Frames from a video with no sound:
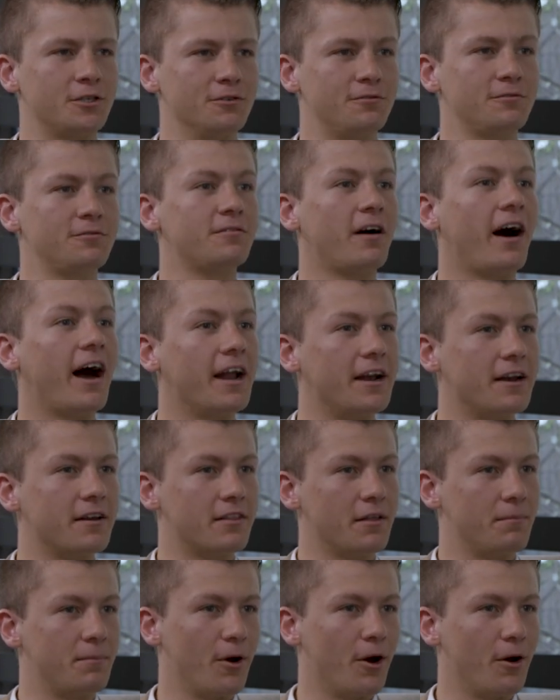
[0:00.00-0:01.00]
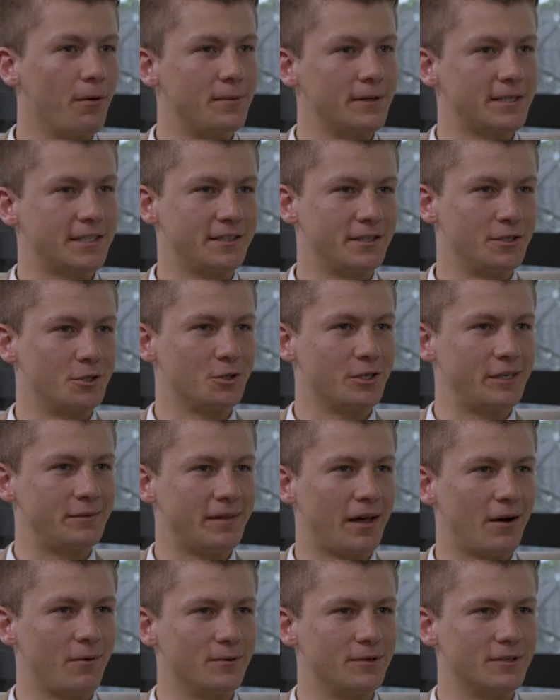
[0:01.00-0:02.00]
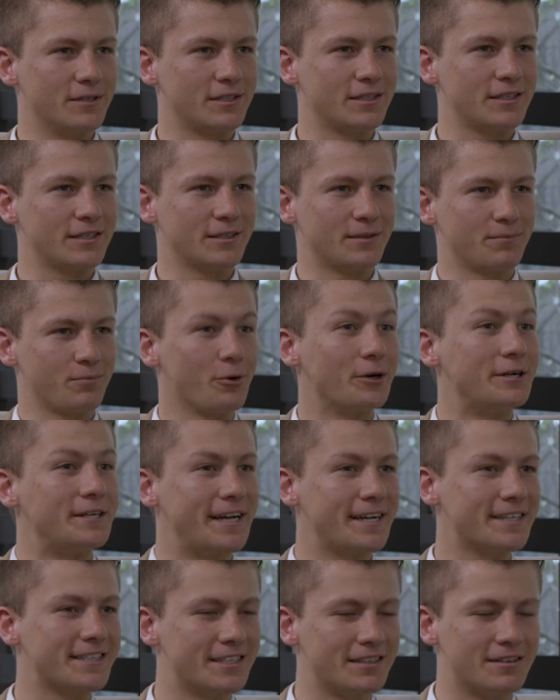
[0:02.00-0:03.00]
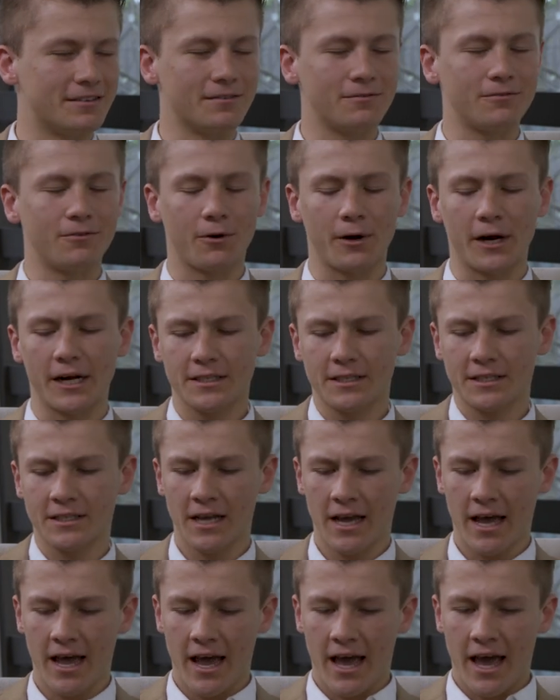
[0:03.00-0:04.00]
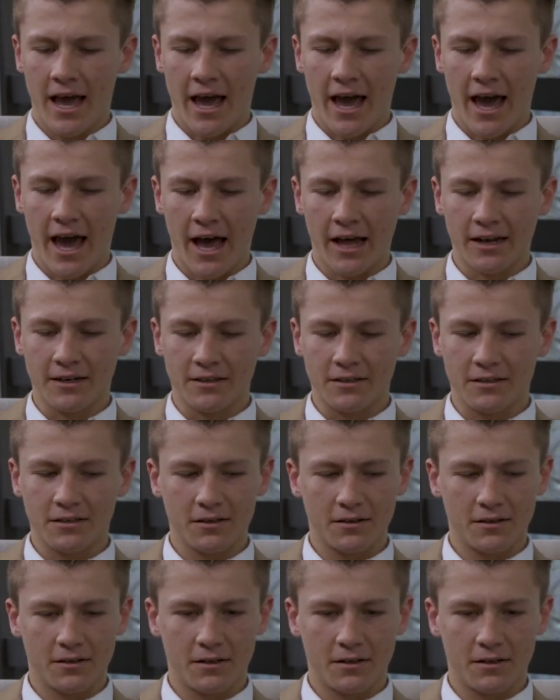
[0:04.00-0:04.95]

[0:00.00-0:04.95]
to find the purpose and the dream that was predestined for us. And